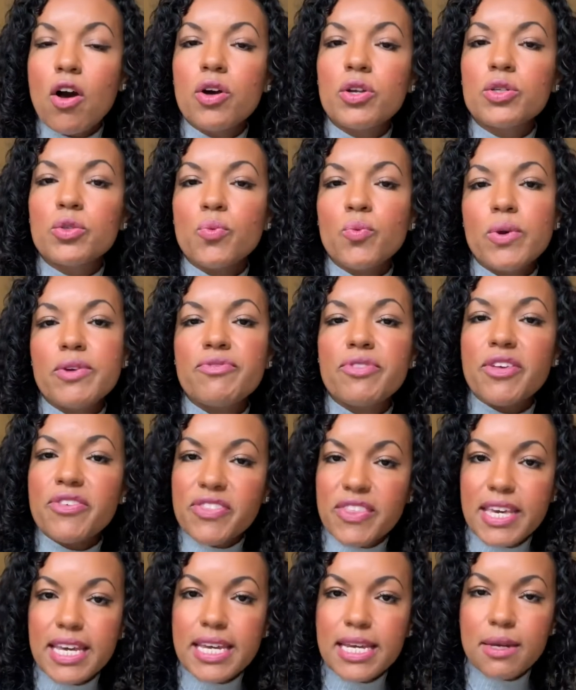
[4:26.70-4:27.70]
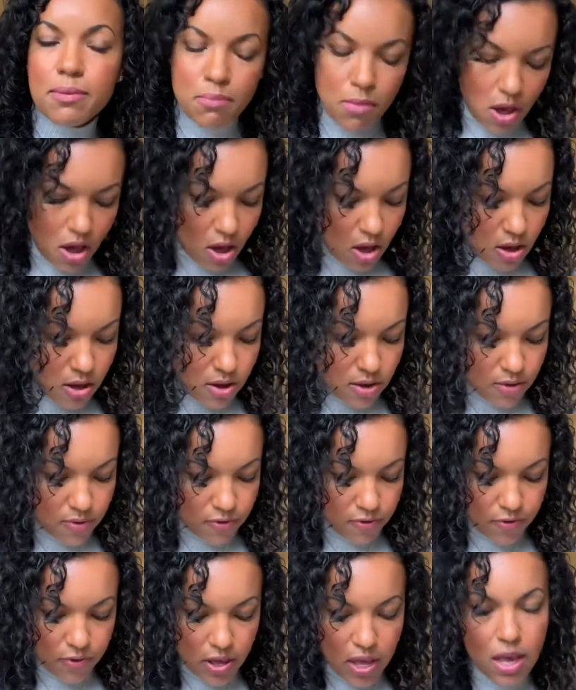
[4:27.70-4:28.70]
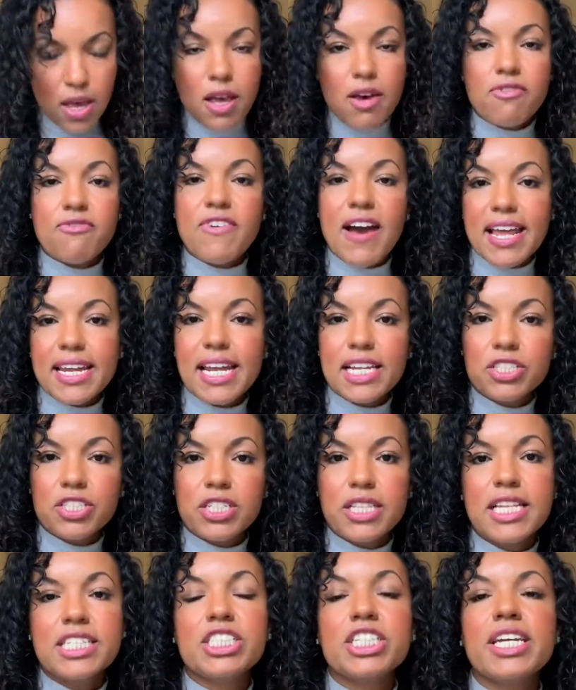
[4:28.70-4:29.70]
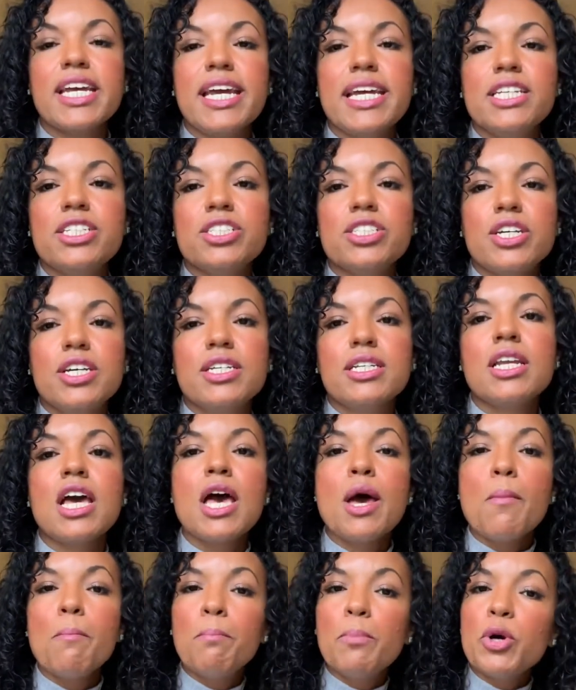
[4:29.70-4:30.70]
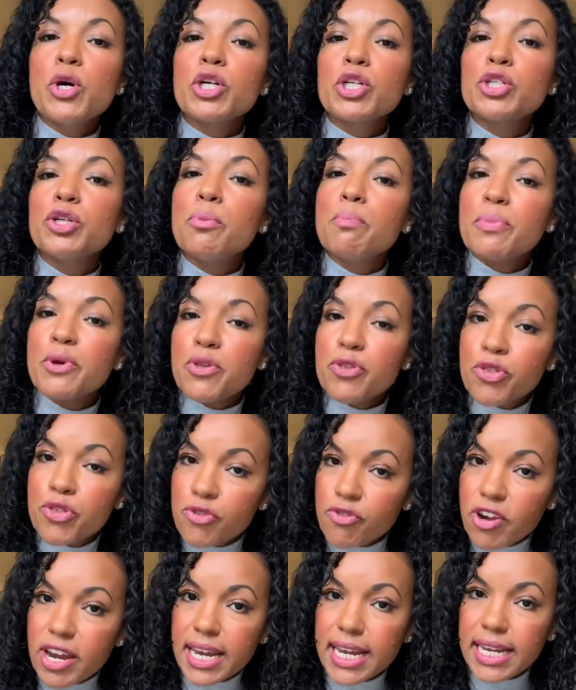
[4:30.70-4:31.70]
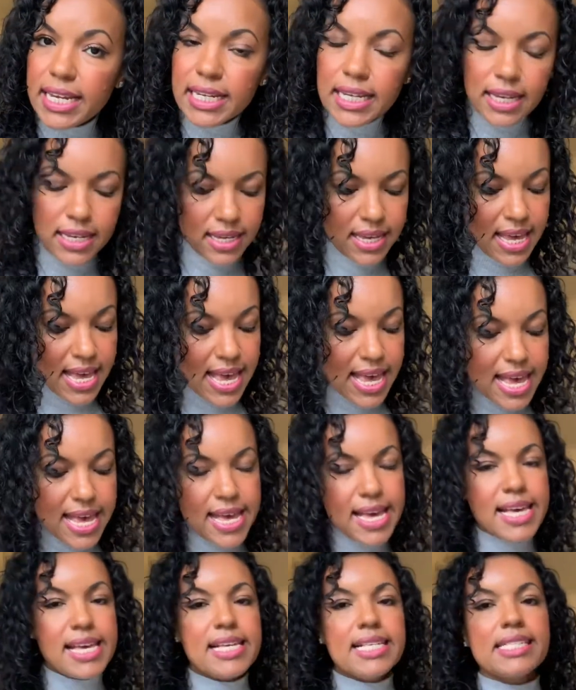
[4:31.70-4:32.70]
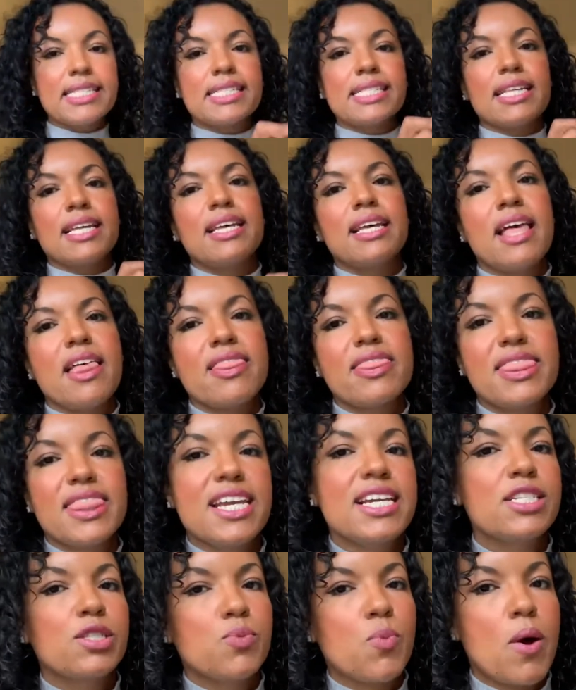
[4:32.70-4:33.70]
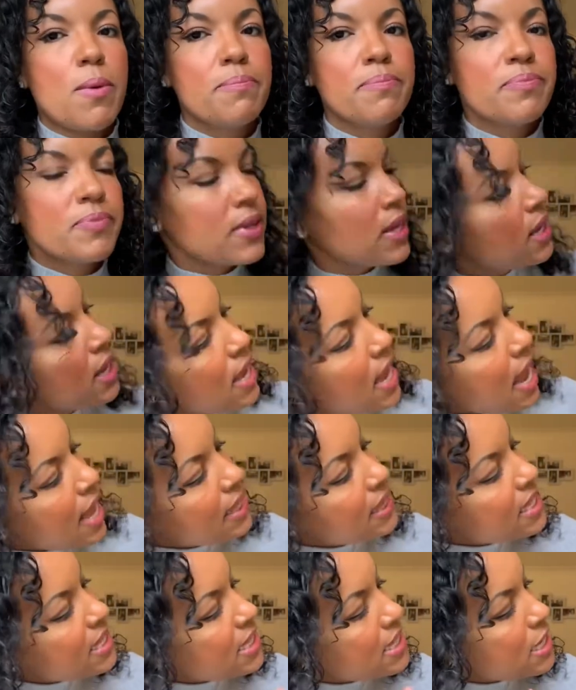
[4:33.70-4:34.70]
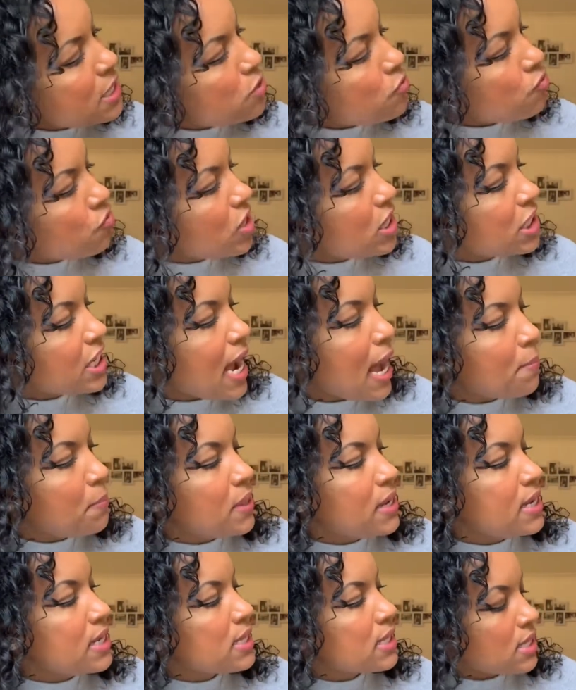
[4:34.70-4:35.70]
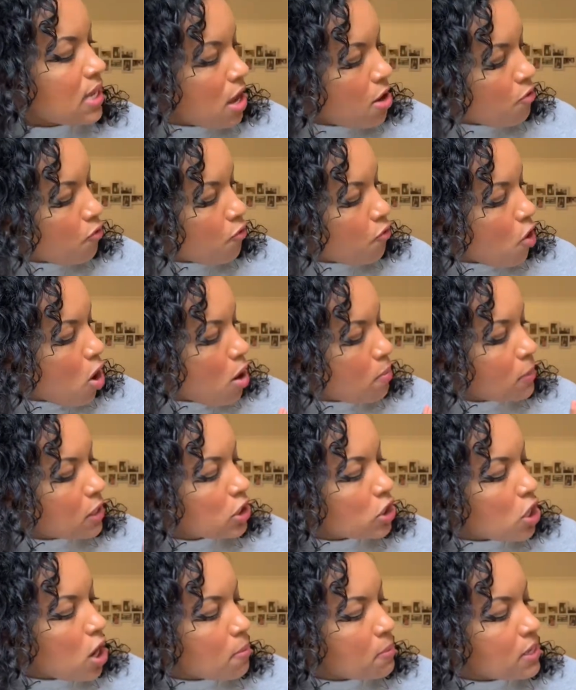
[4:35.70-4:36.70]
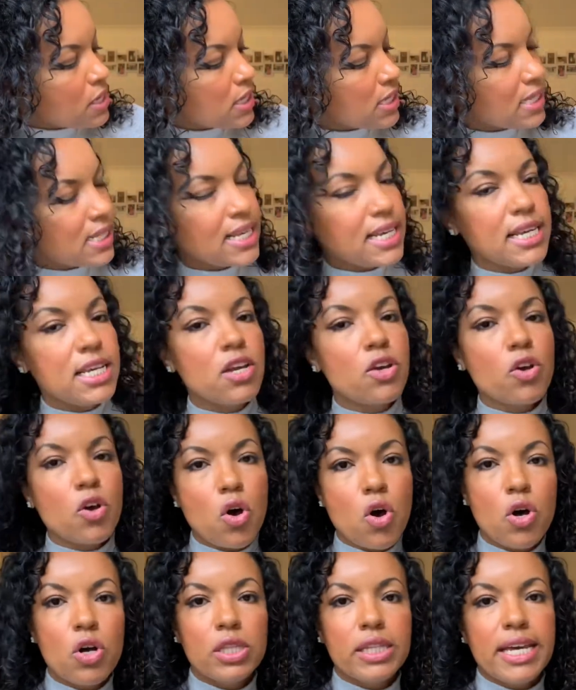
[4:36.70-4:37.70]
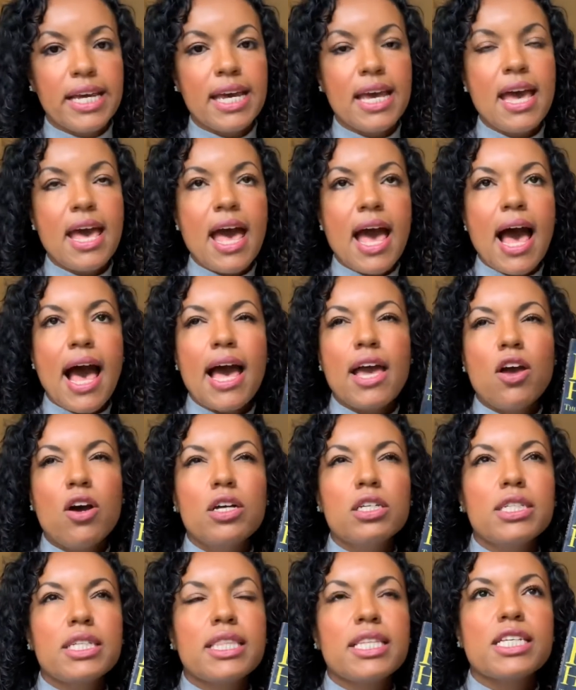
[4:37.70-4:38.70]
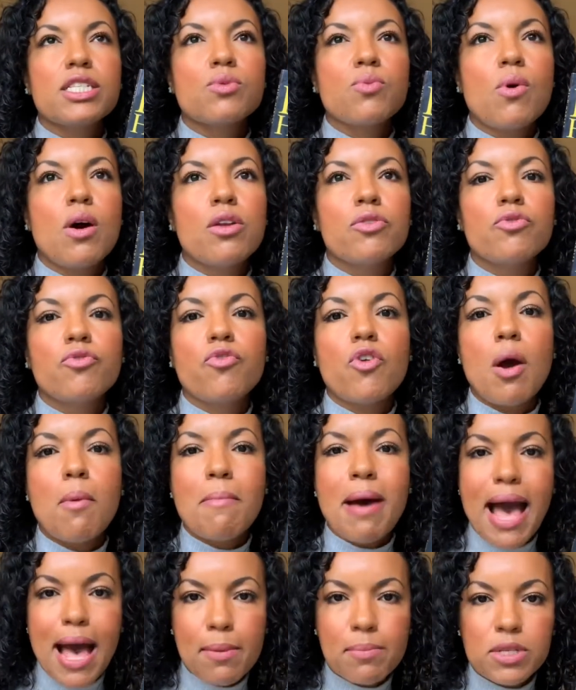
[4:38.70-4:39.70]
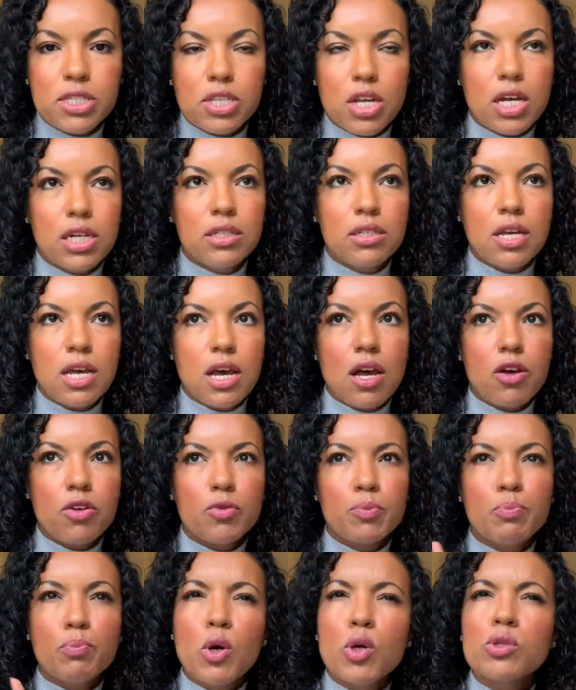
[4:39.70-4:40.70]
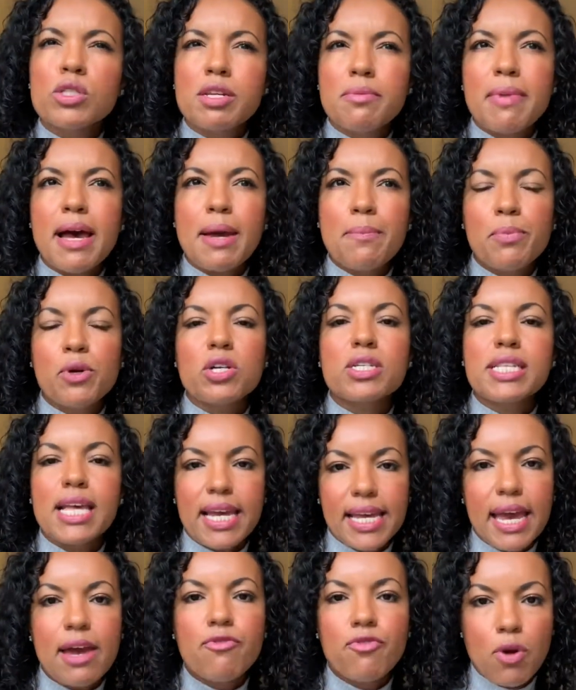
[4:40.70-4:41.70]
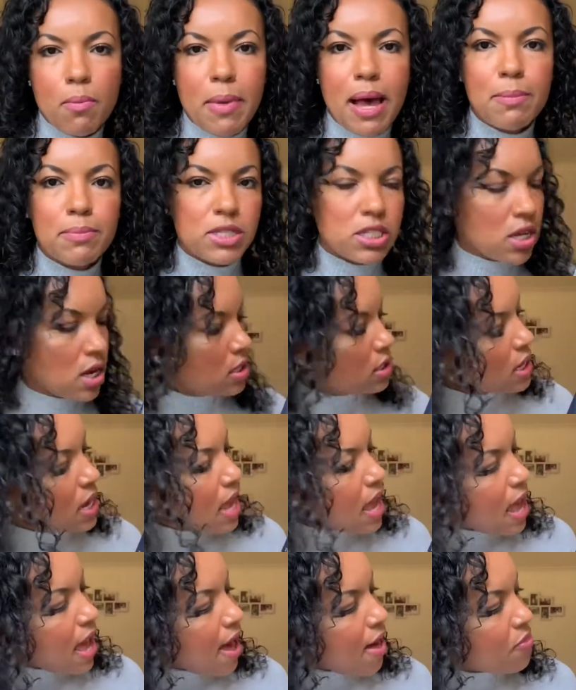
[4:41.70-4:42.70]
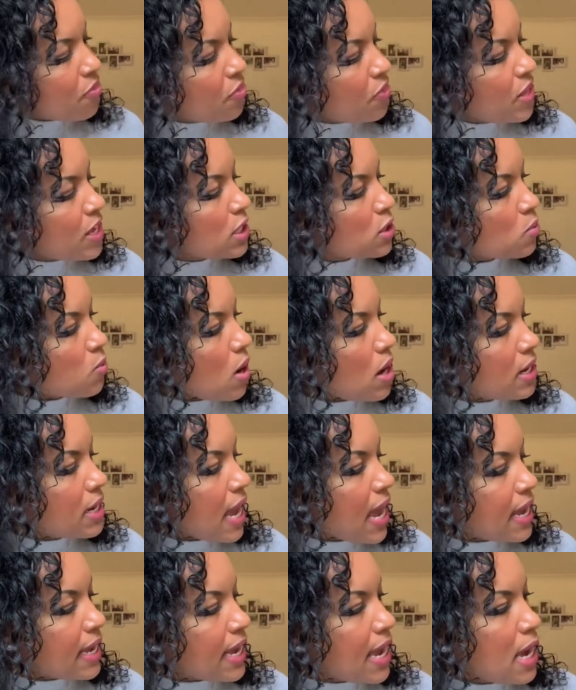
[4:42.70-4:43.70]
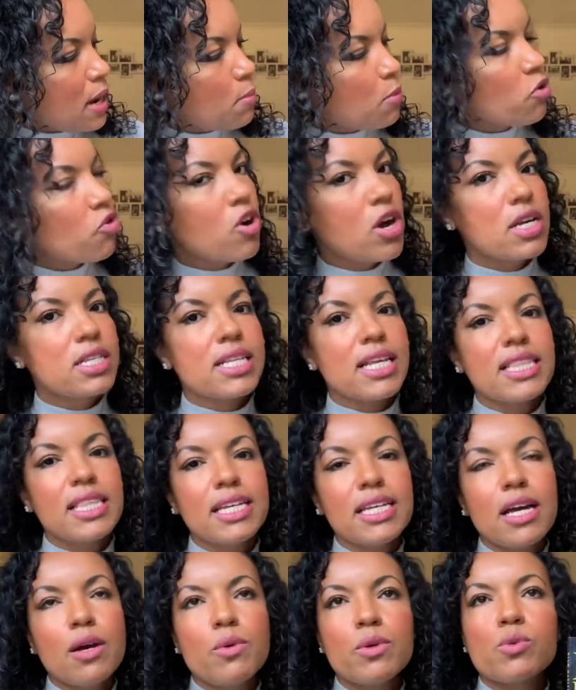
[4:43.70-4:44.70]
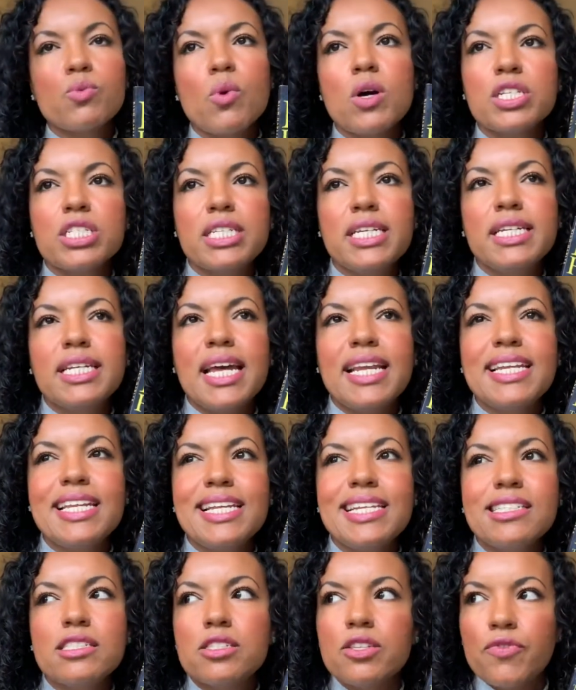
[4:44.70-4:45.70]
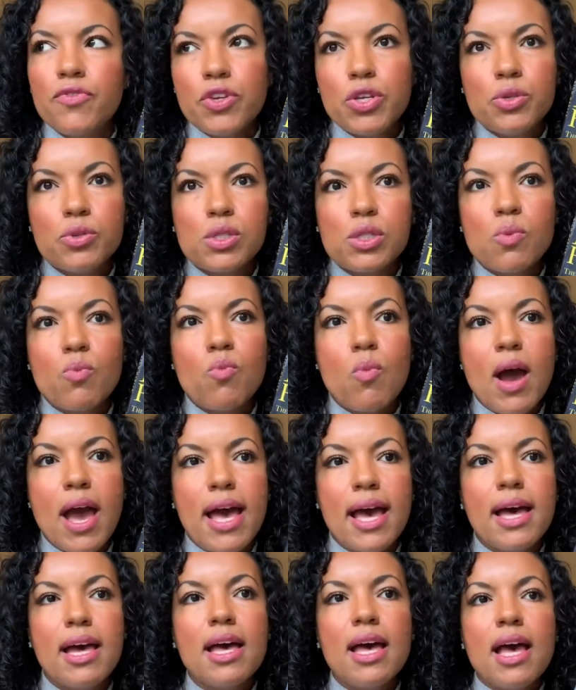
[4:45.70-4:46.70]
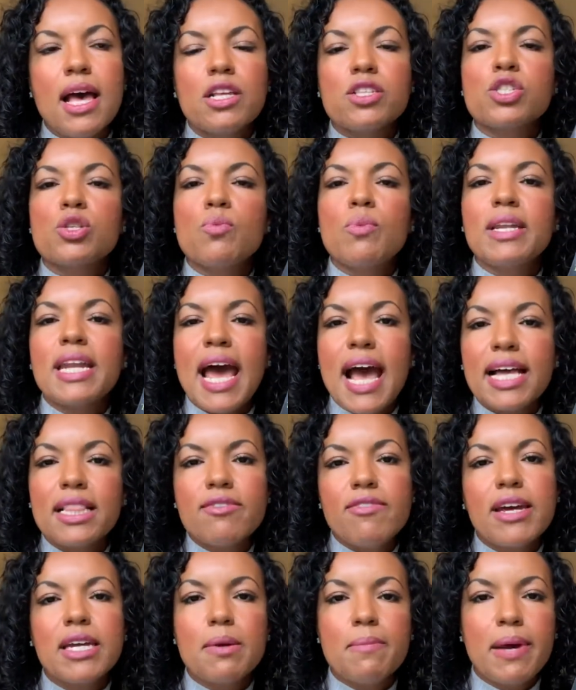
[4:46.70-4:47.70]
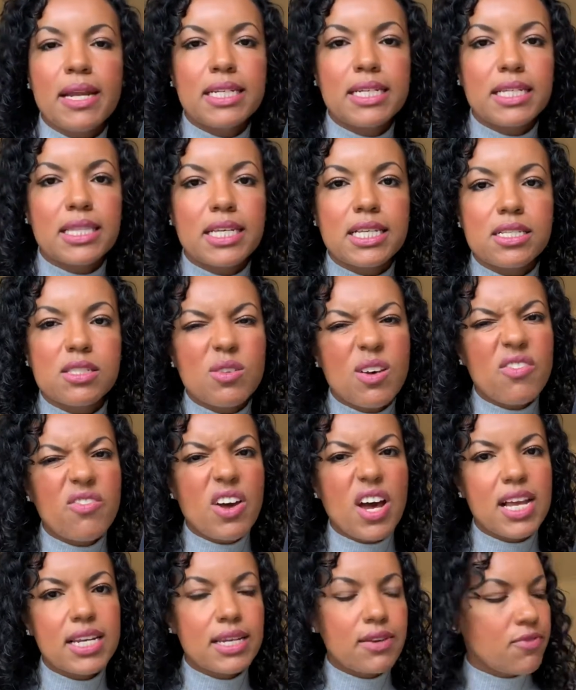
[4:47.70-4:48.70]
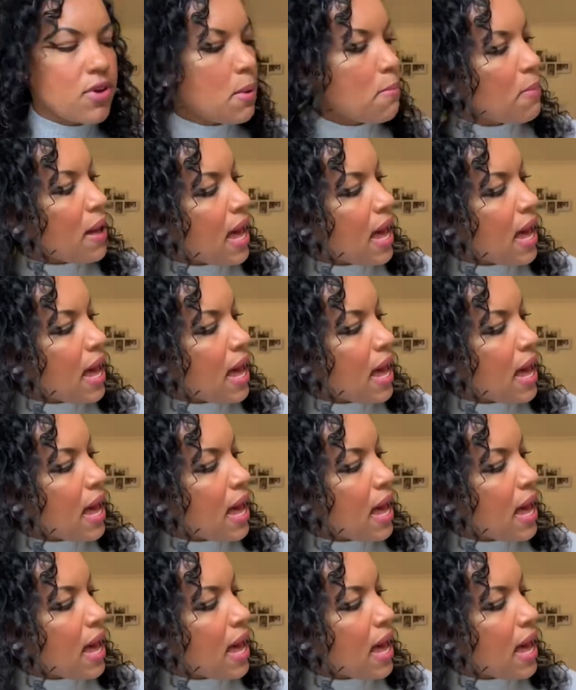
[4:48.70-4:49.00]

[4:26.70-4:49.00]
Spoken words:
on with the theme of financial education, book number three is this one, and this is Rich Habits from Thomas C. Corley. I ordered this one from Amazon. Most of my books I get from Amazon. And this one I came across, I think I was watching an interview somewhere and someone highly recommended this, so I thought I'd give it a